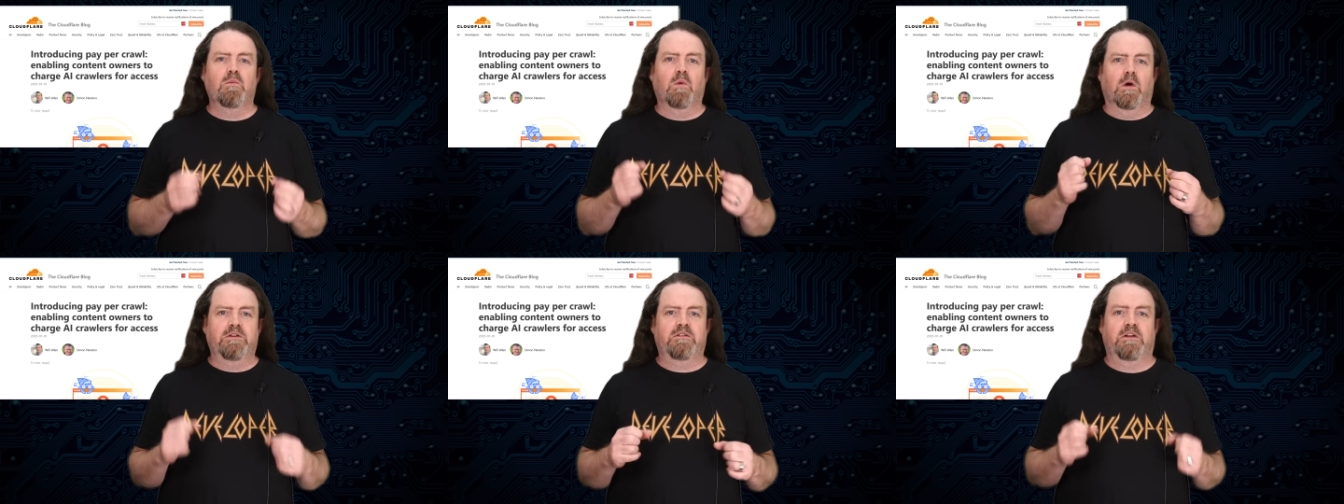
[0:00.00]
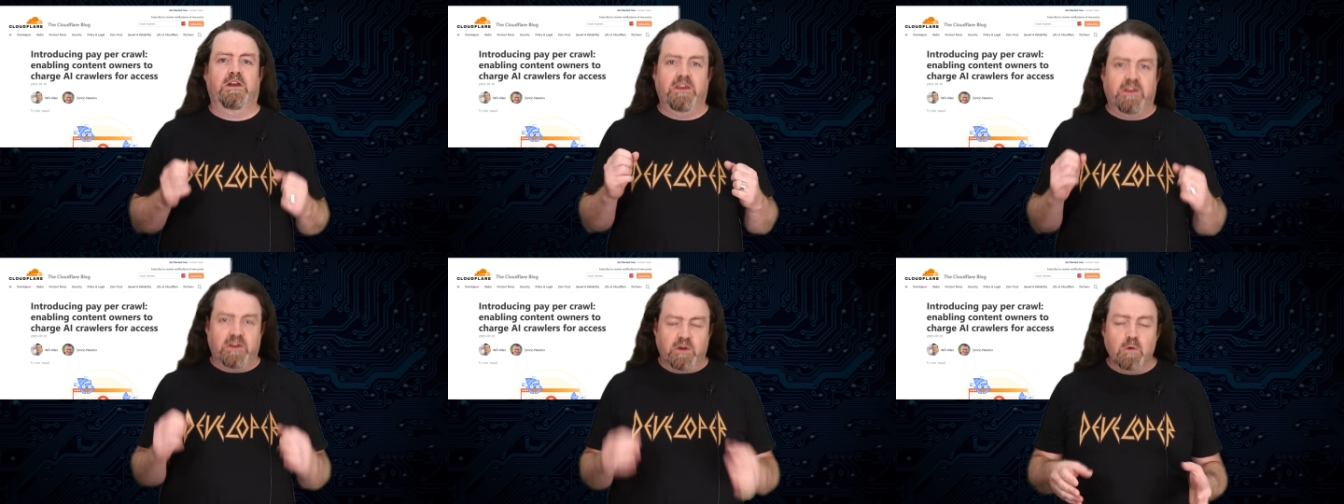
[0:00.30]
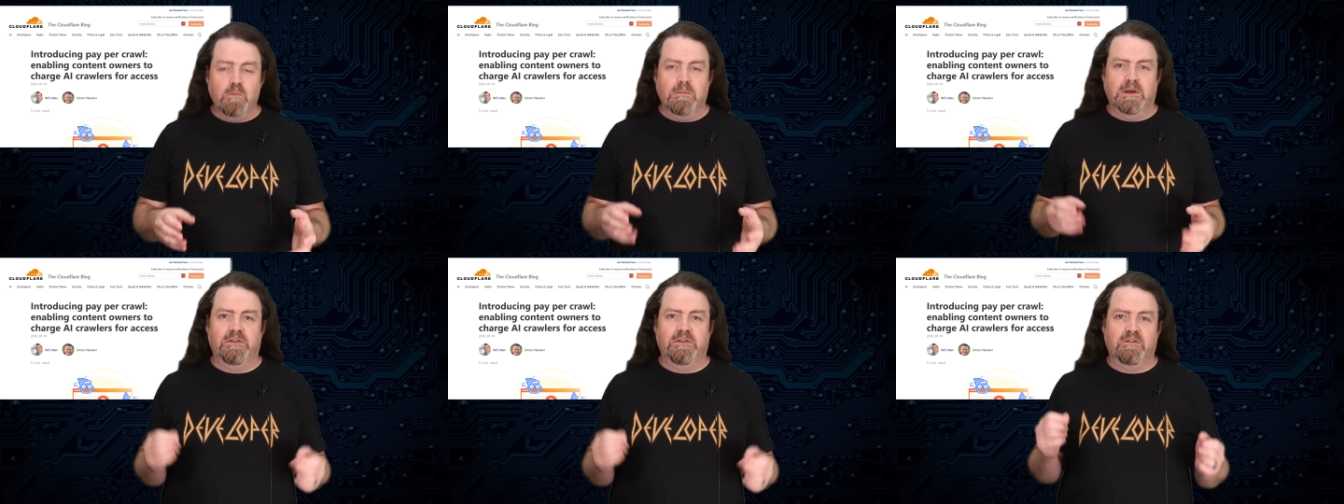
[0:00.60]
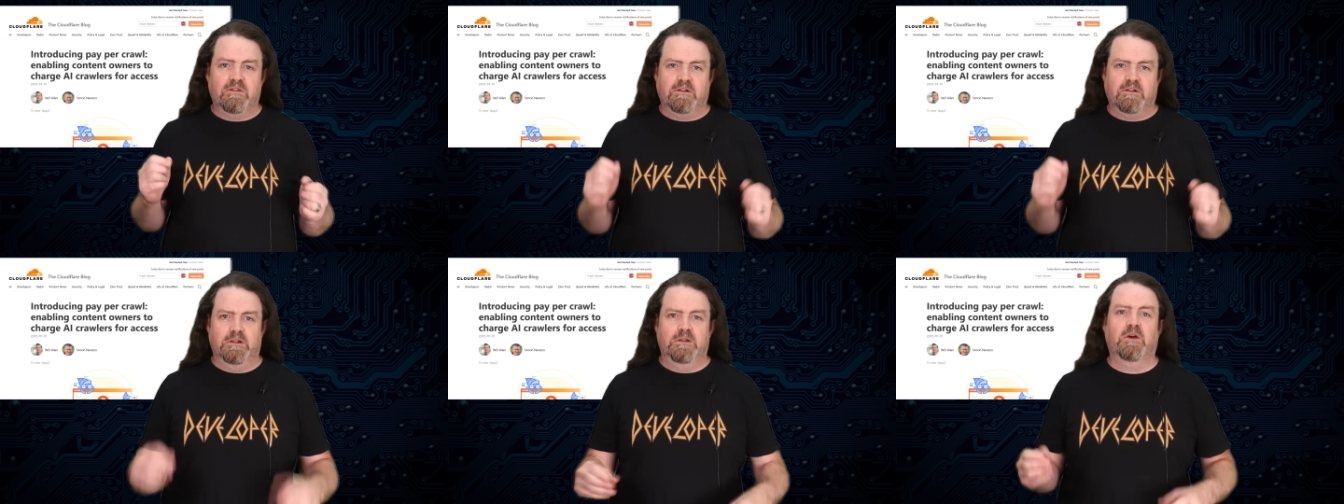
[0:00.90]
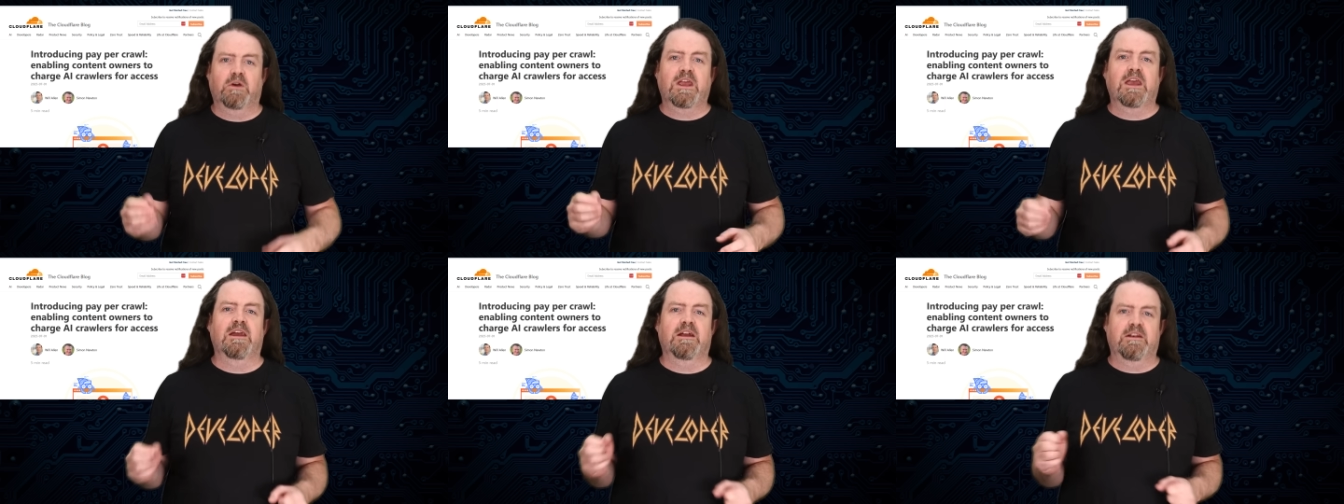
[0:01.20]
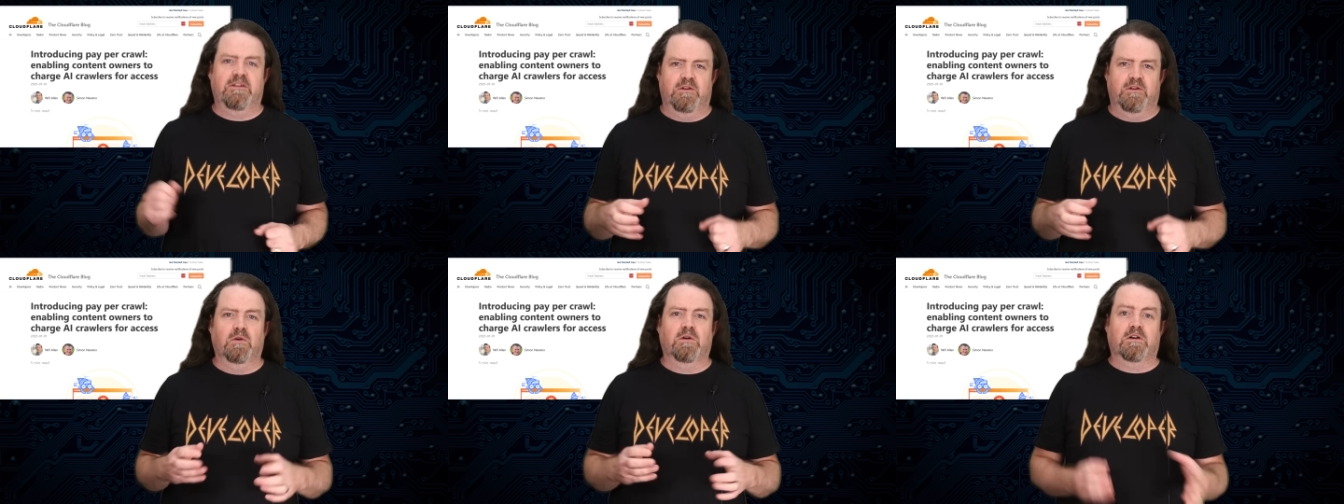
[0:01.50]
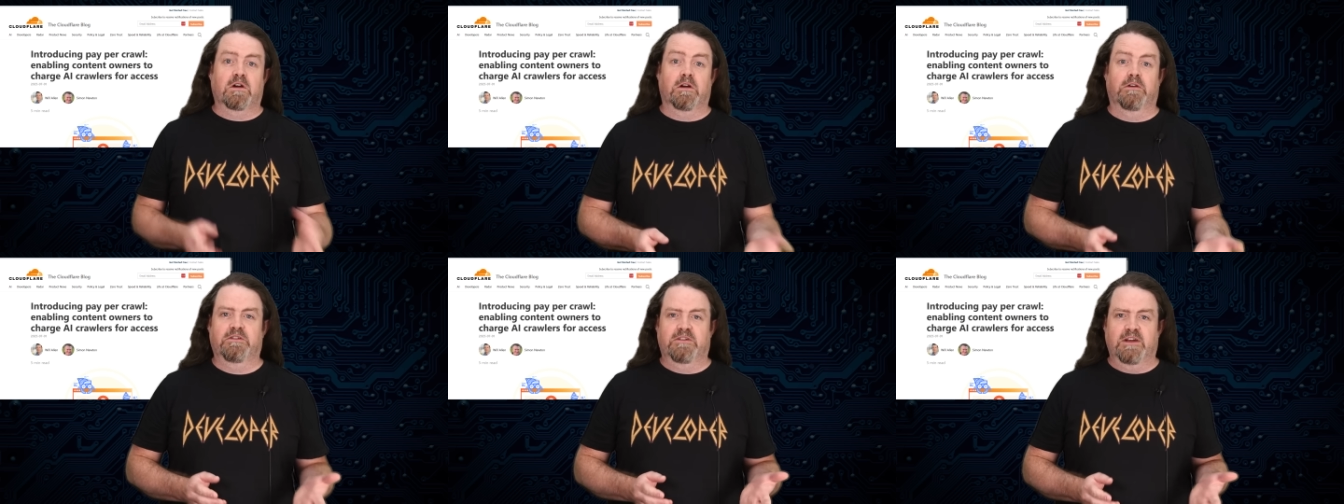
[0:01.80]
want humans looking at your
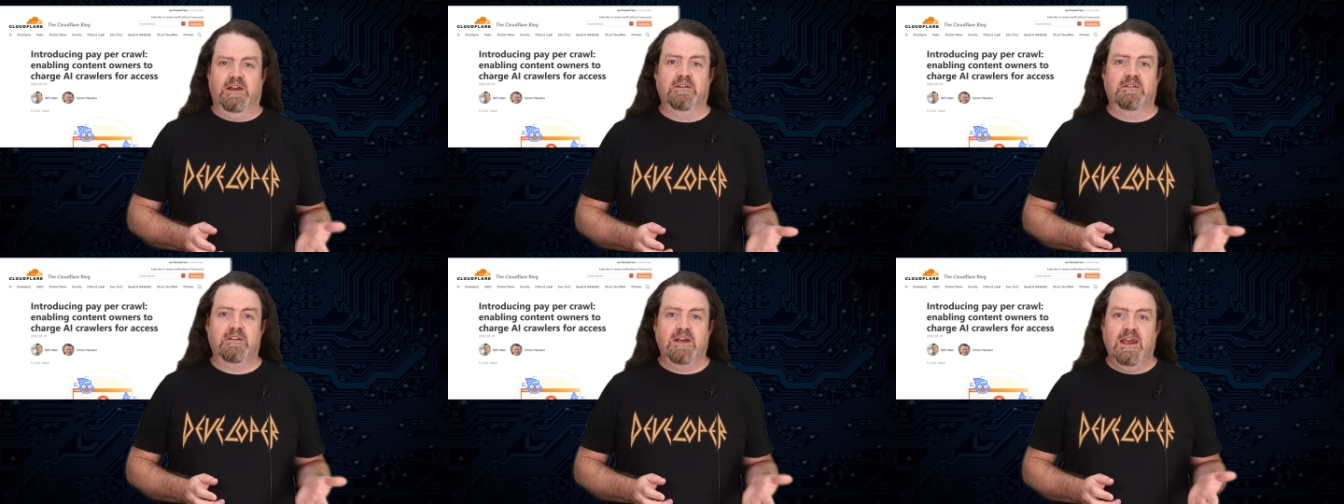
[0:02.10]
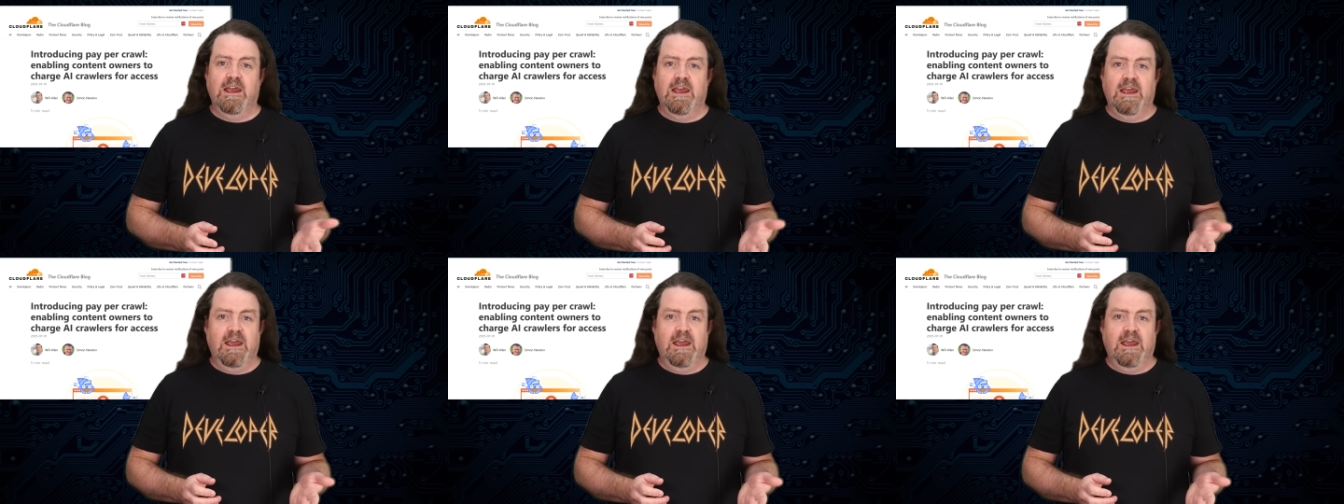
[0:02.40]
content.